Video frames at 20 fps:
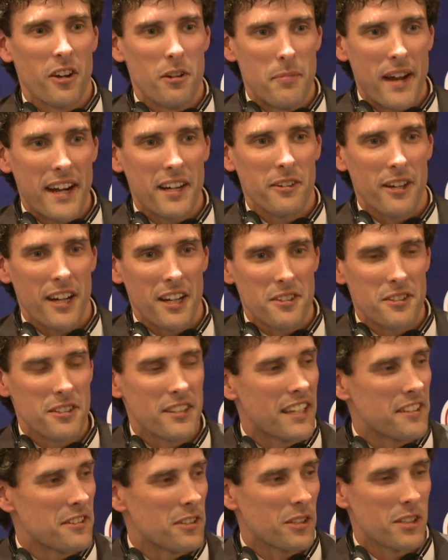background to that
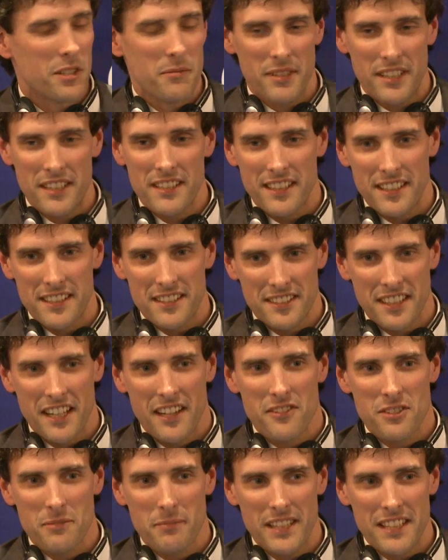document. It
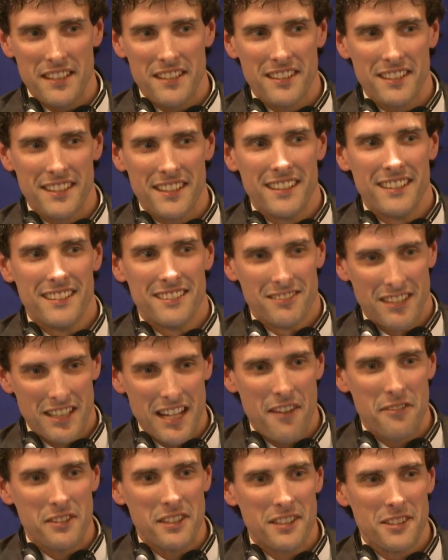saves me
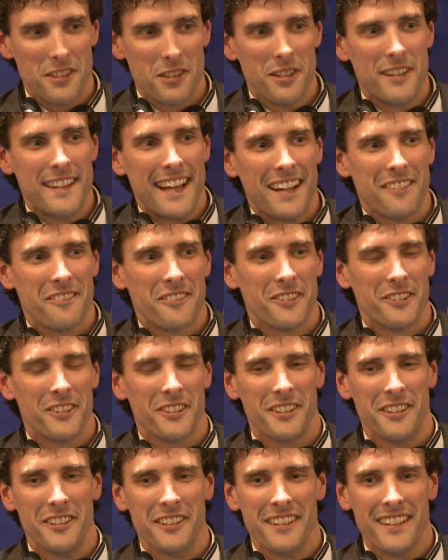having to do that for you.